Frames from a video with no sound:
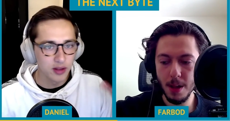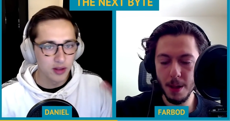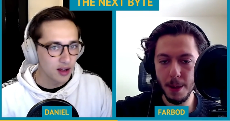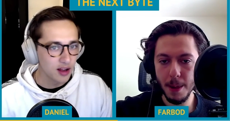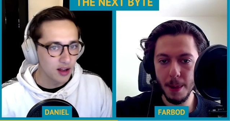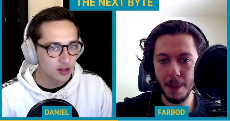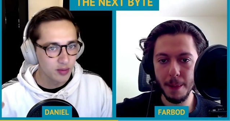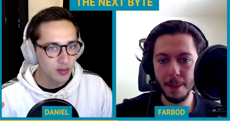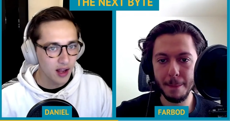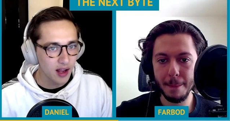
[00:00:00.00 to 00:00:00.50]

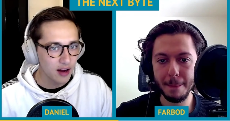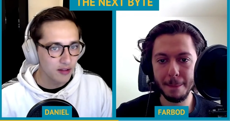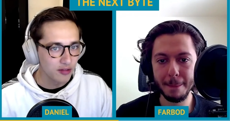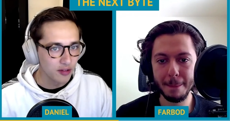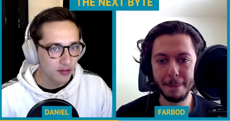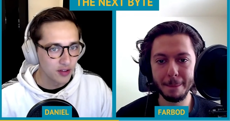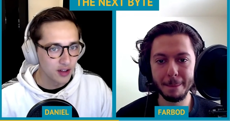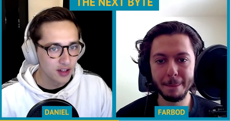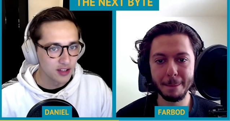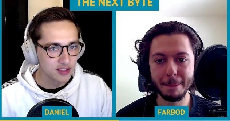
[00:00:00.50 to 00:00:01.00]
Speaker 1: not so bad if
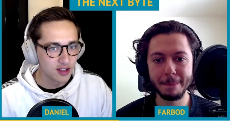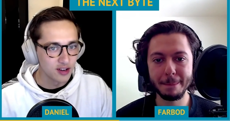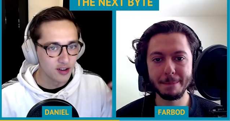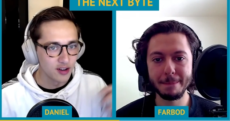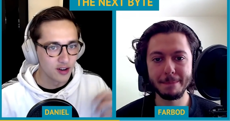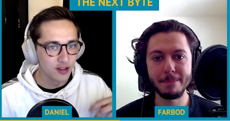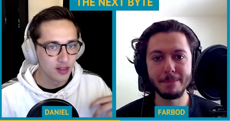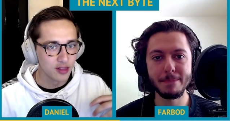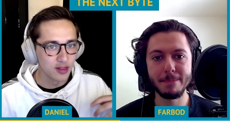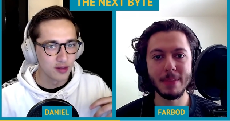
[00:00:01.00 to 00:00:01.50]
it fails on
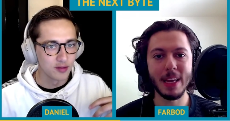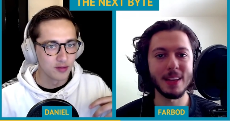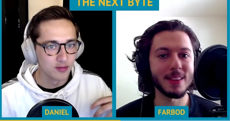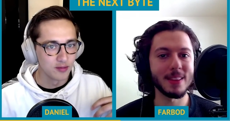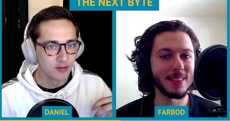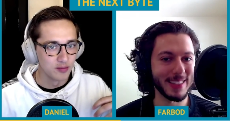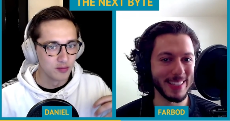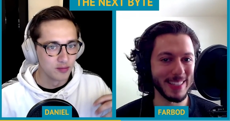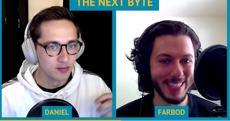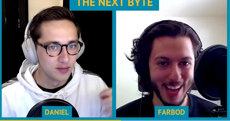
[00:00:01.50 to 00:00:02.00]
Earth.
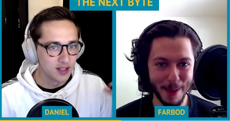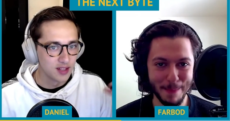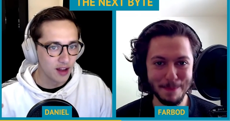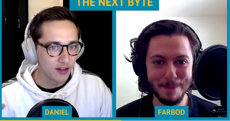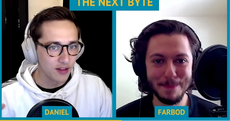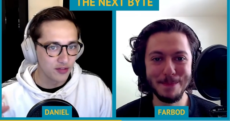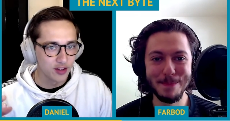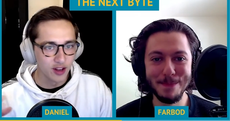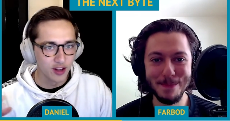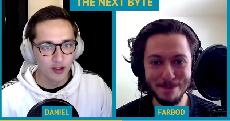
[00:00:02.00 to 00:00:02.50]
Yep.
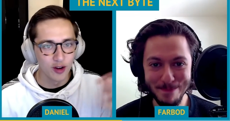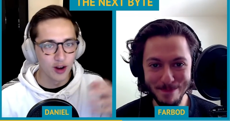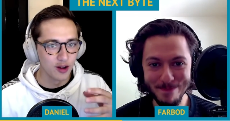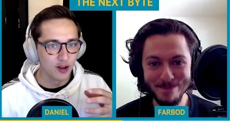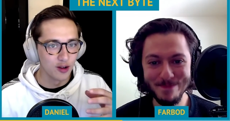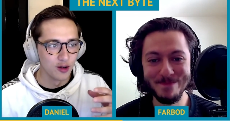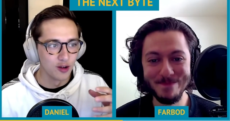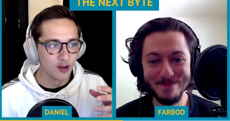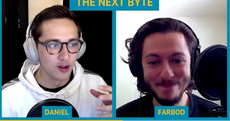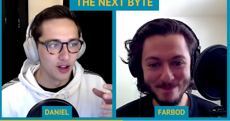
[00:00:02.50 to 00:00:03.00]
Definitely
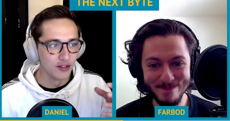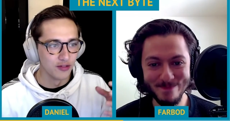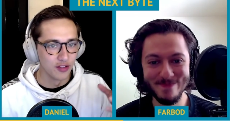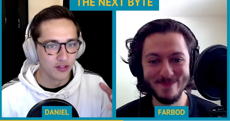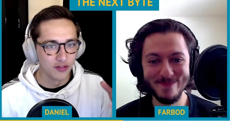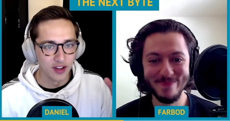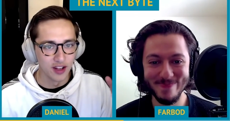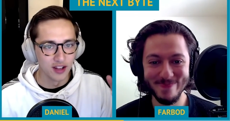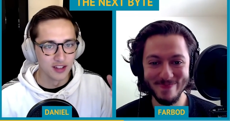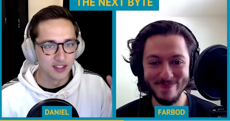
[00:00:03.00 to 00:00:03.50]
critical if
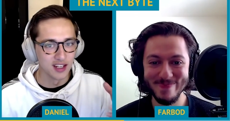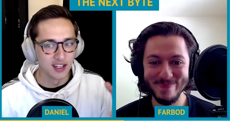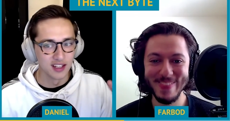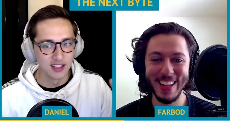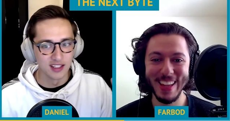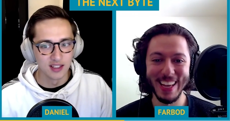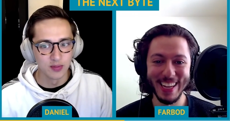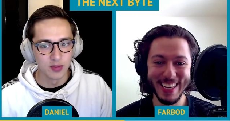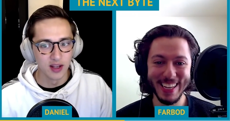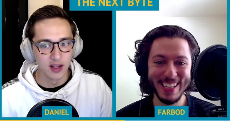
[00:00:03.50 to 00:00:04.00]
it fails
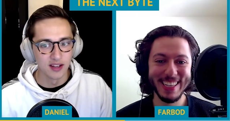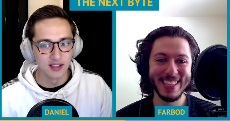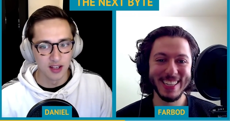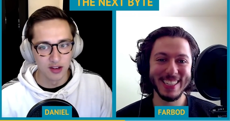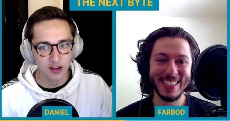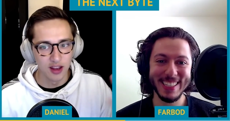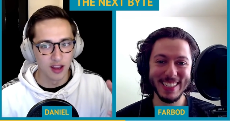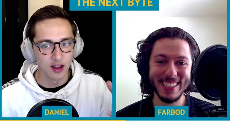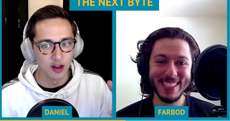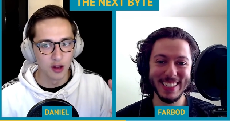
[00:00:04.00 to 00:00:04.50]
in space
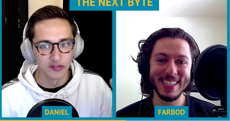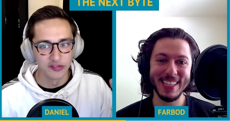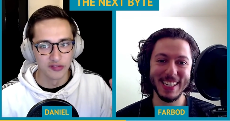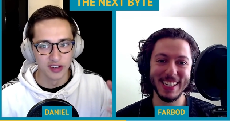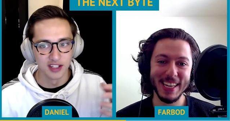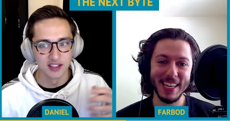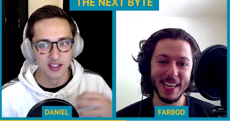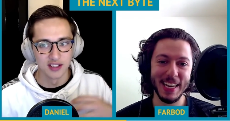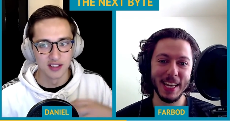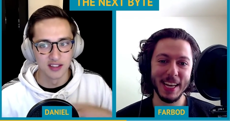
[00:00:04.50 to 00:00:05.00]
and you can't go
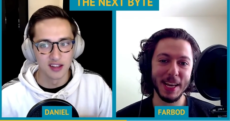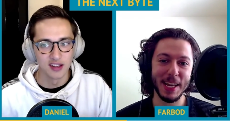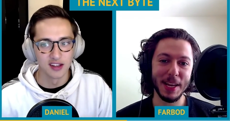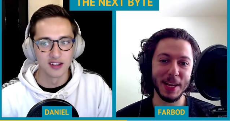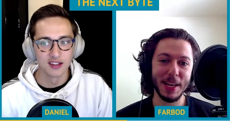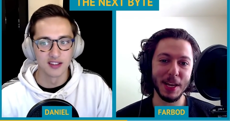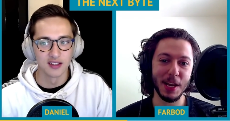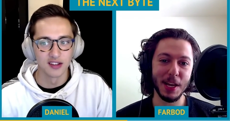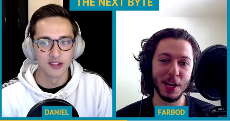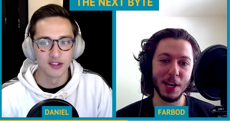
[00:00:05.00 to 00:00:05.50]
fix this
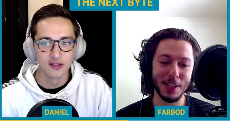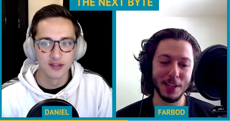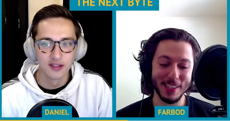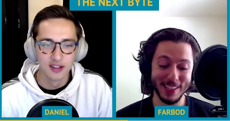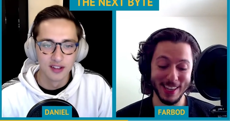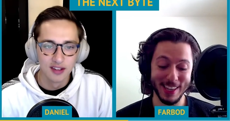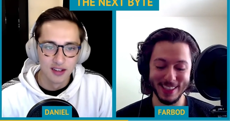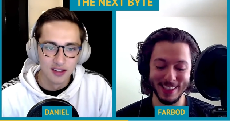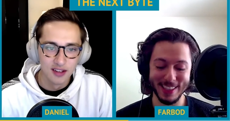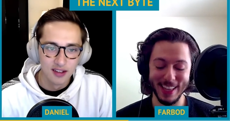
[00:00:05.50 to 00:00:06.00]
thing. So
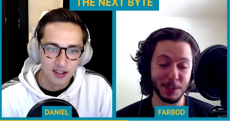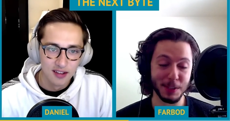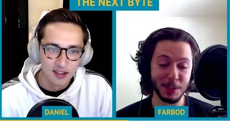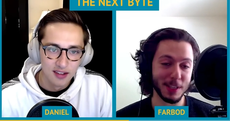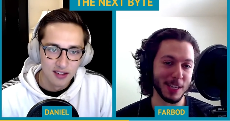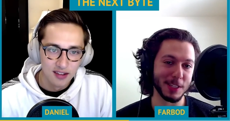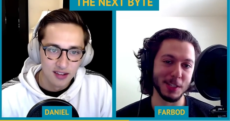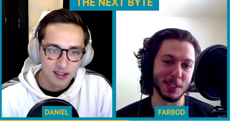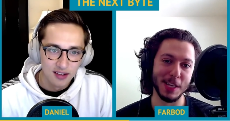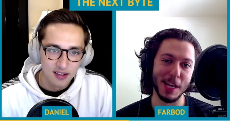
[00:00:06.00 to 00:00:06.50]
Speaker 2: that's
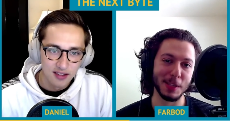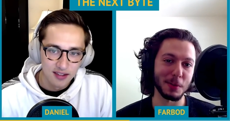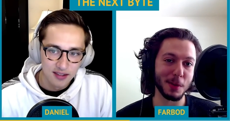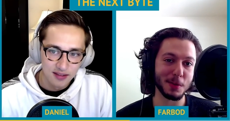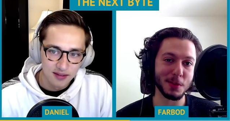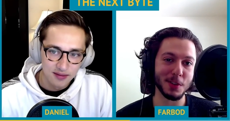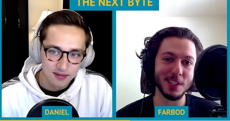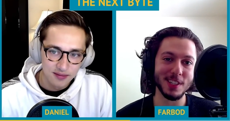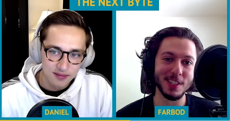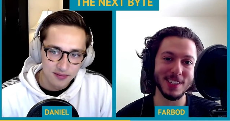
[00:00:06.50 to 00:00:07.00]
that's exactly
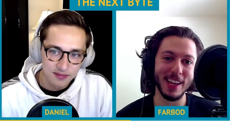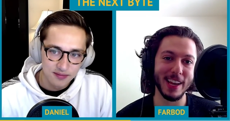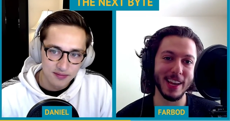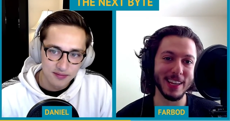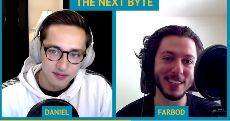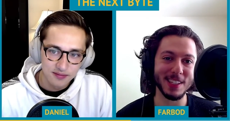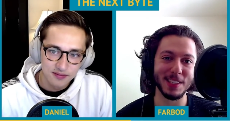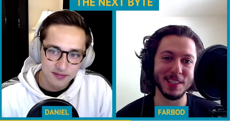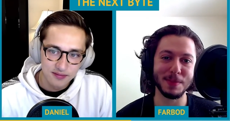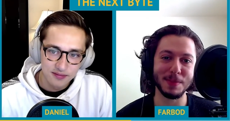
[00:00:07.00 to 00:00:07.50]
what I was going to
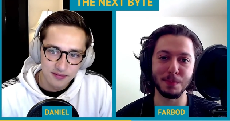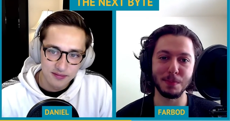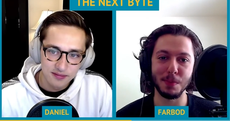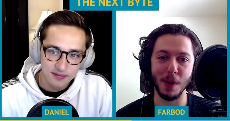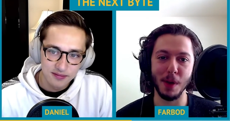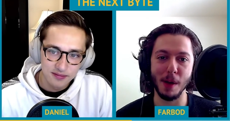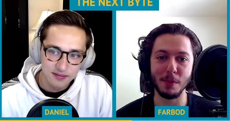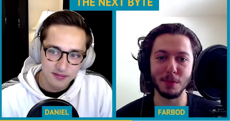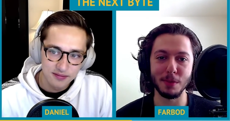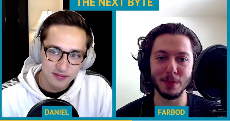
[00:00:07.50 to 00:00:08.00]
say. It's
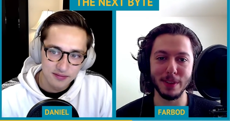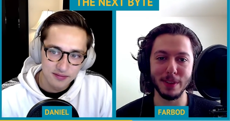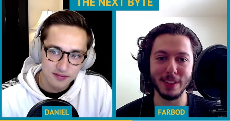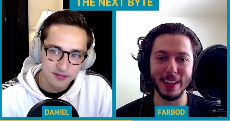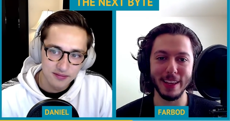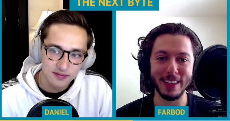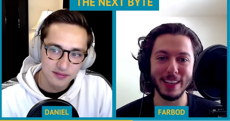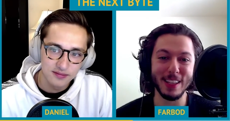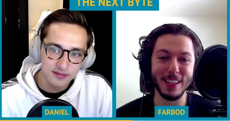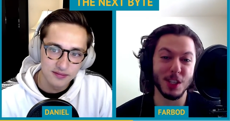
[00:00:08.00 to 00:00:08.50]
probably
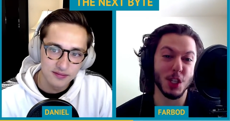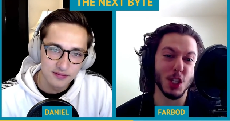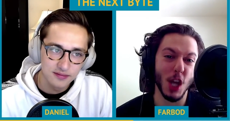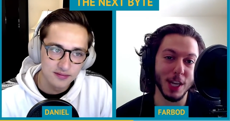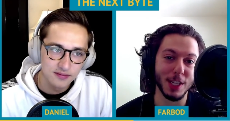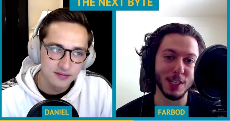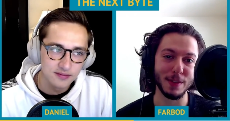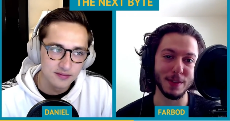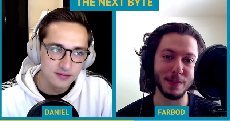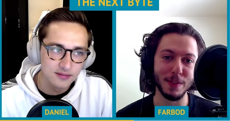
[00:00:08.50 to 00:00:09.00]
like it
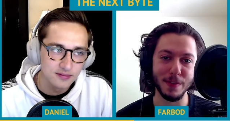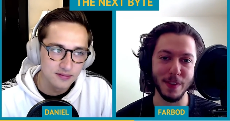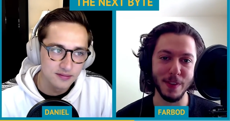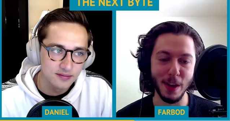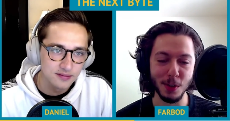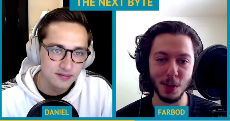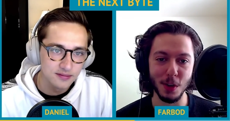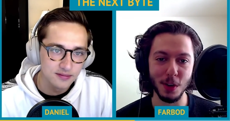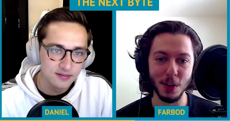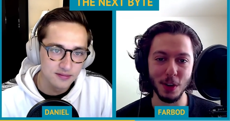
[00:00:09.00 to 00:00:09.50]
sucks if it
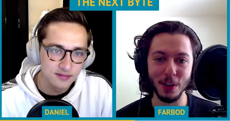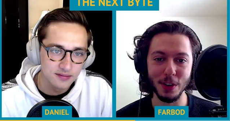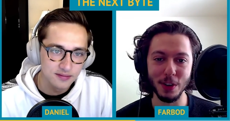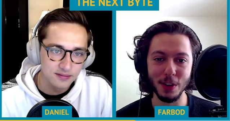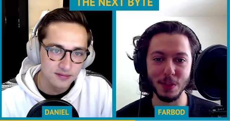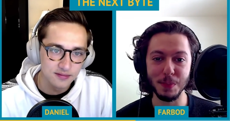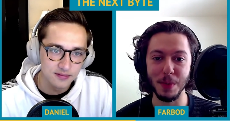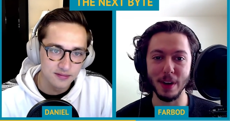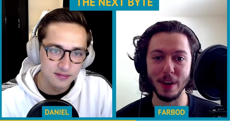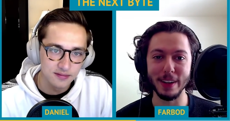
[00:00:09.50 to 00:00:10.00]
fails on
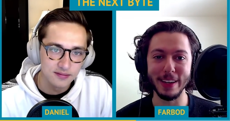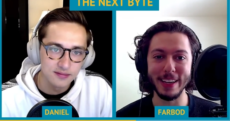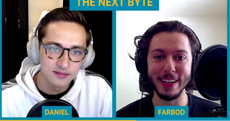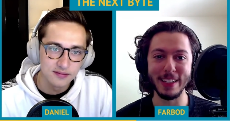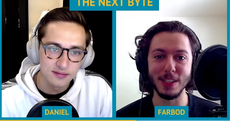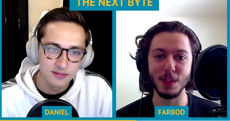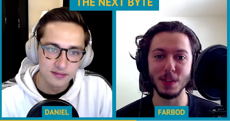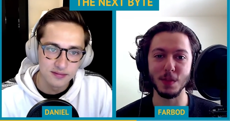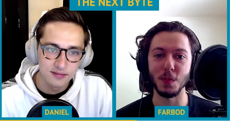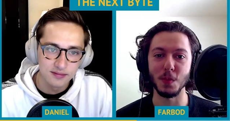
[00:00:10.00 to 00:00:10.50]
Earth, but
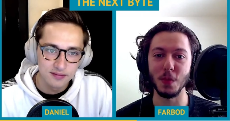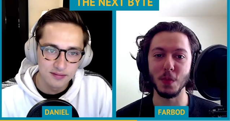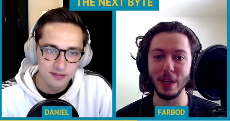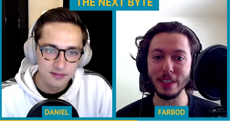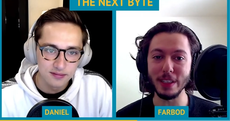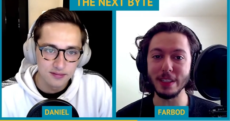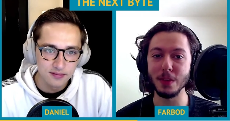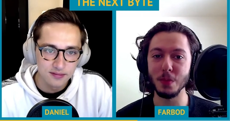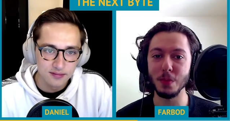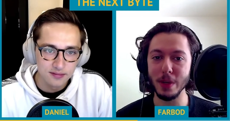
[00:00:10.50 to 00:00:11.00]
it's
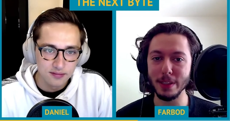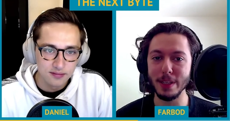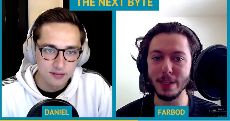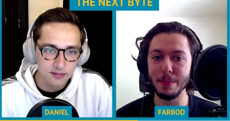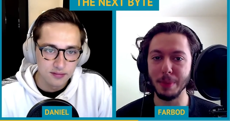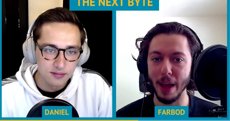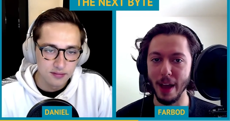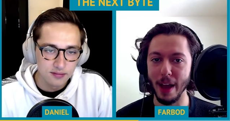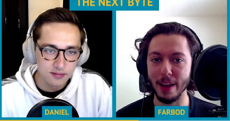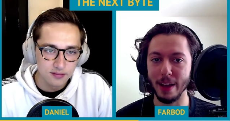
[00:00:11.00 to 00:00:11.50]
really
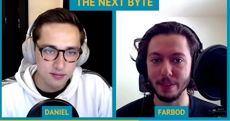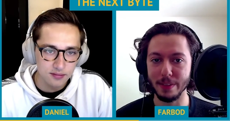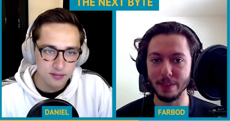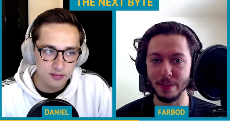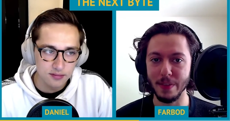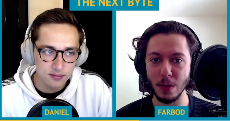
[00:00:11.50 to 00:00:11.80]
really bad if it